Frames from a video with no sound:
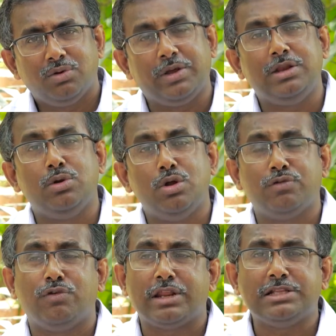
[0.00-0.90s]
When you
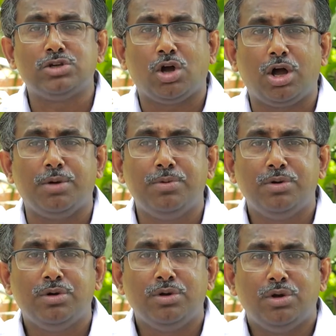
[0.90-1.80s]
look for a job,
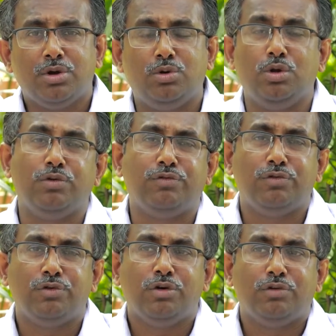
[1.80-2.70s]
do you
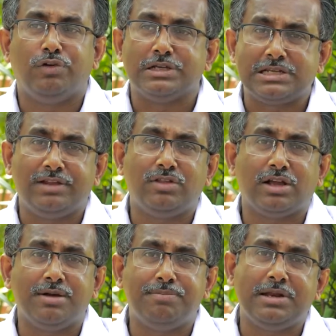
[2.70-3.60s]
first leave the
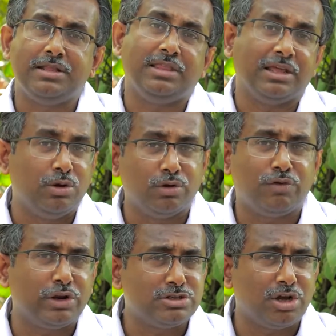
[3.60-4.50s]
company, then look
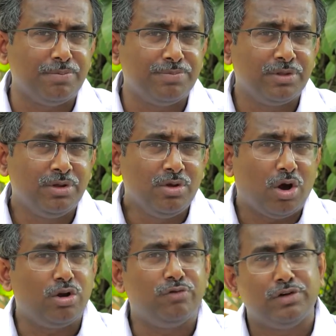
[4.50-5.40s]
for a job?
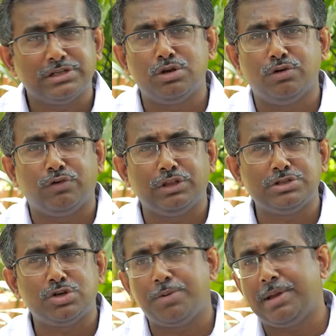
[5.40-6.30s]
Or you first look for the
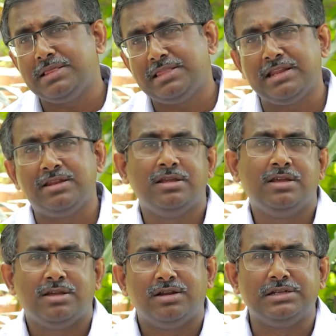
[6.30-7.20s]
job and then
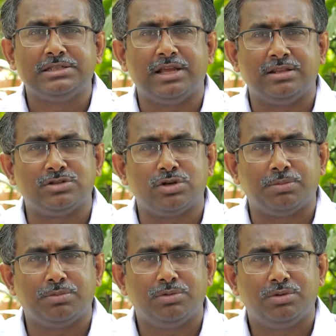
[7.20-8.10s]
resign the
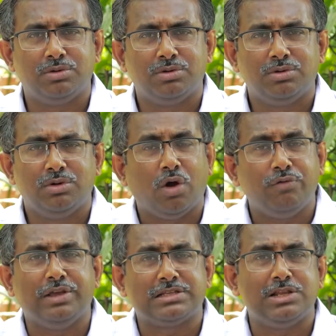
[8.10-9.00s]
job?
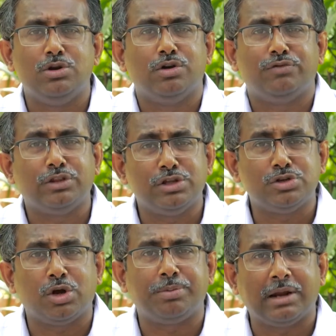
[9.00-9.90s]
Obviously, you look for the
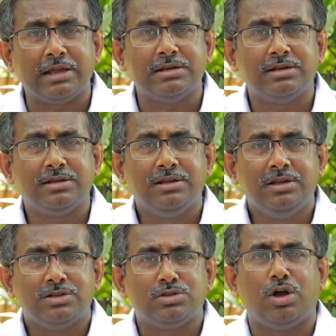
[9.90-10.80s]
job, right?
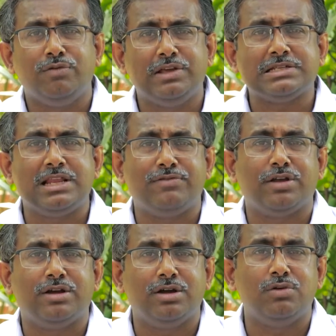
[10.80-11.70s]
So obviously, if
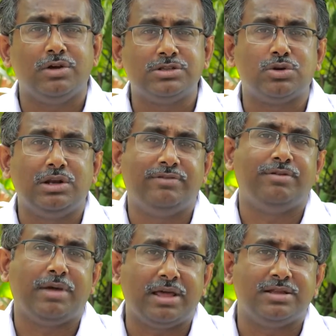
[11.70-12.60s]
a girl wants to leave a
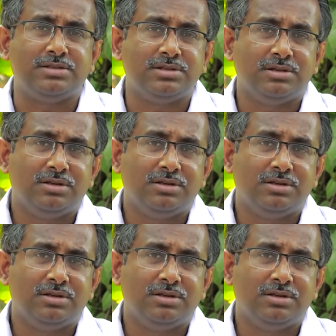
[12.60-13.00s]
marriage,